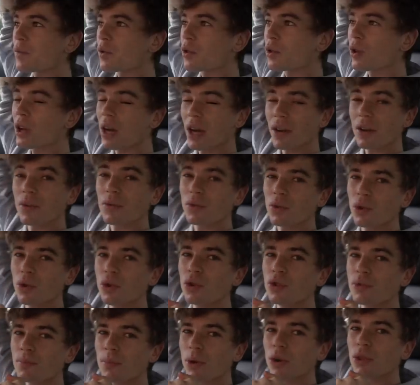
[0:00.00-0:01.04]
you kind of
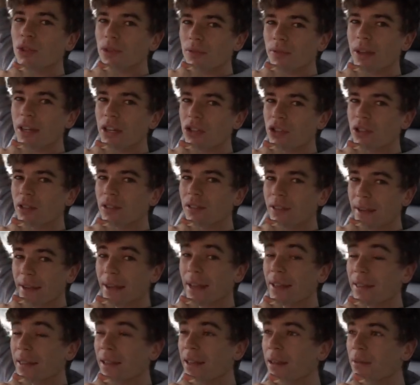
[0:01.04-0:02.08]
lose motivation to
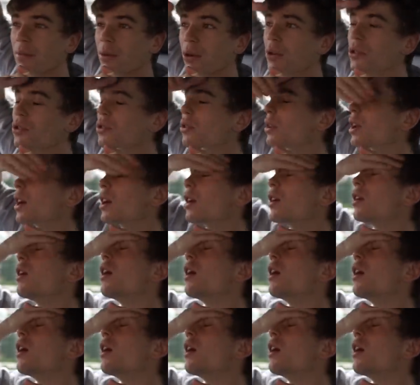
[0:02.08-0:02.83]
get there because you're like,